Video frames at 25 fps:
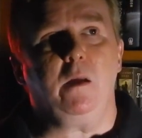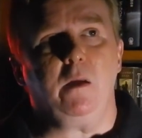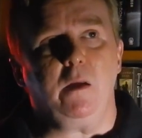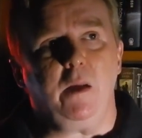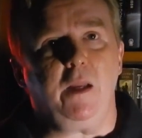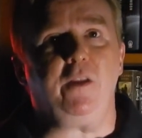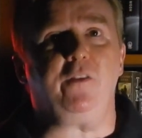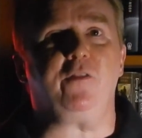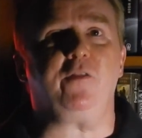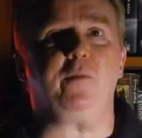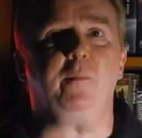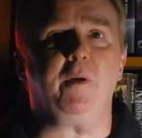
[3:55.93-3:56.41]

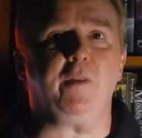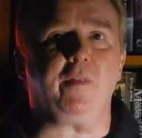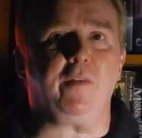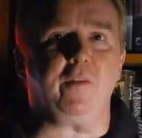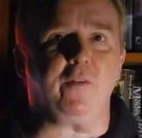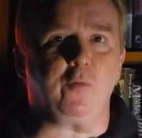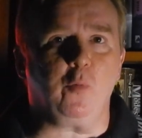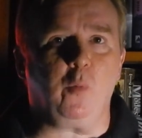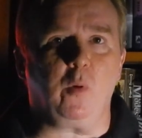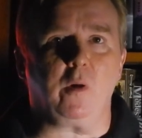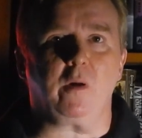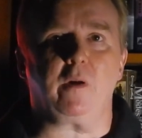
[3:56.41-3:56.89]
Innsmouth
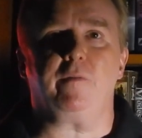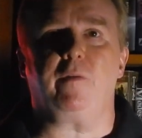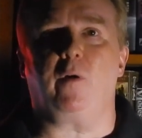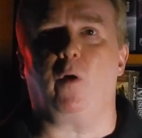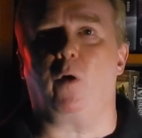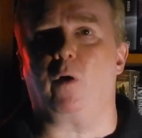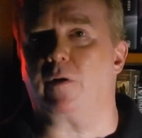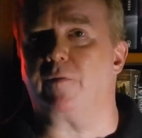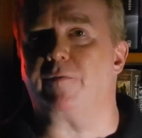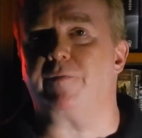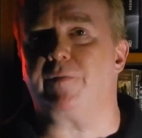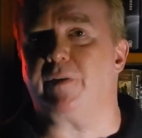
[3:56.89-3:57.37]
is one of
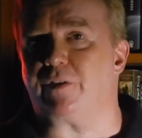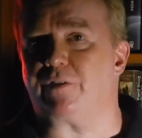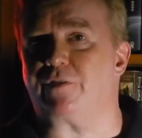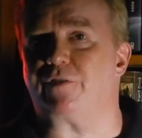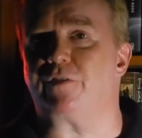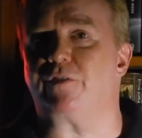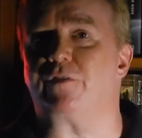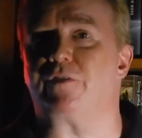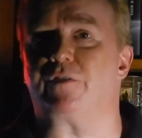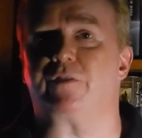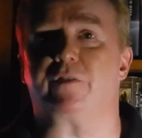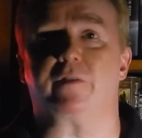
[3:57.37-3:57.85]
horror
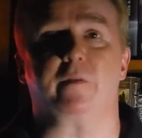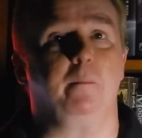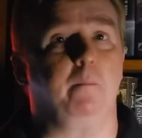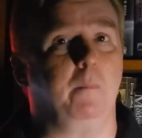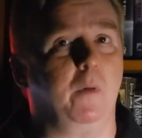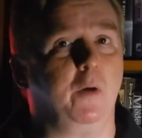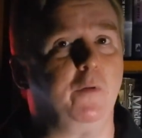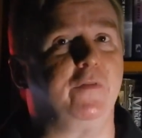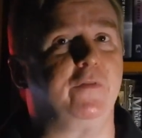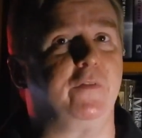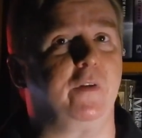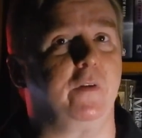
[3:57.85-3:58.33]
fiction's
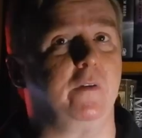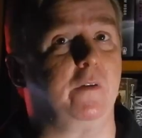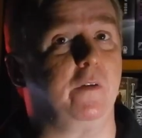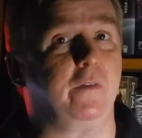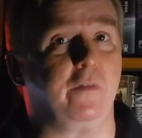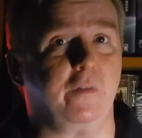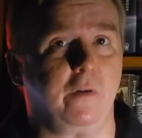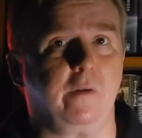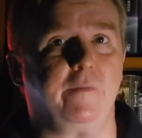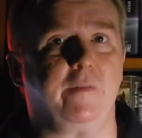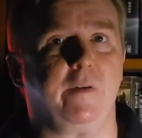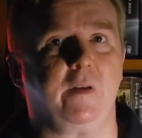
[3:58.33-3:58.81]
most
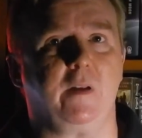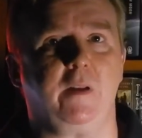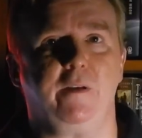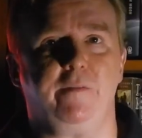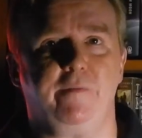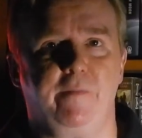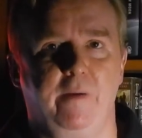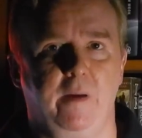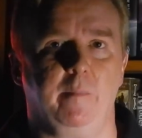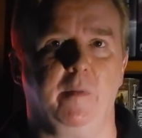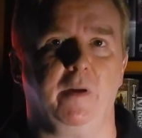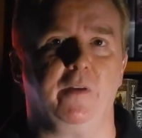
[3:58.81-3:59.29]
deservedly
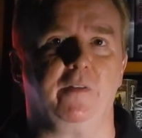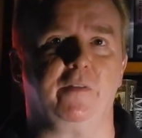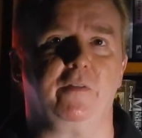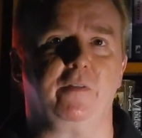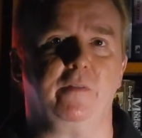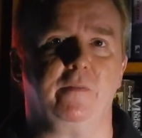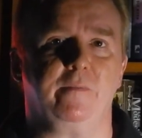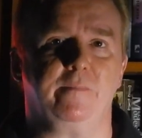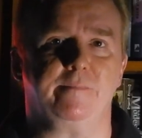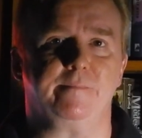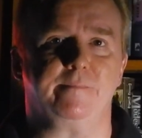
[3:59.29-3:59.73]
famous.